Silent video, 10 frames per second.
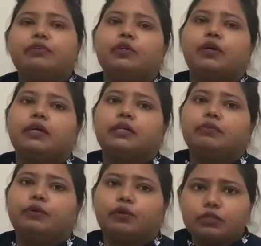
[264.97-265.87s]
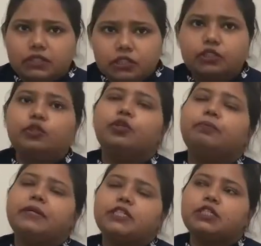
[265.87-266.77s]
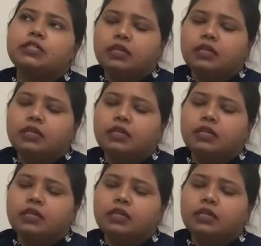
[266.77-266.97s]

you are giving oxygen to your patient,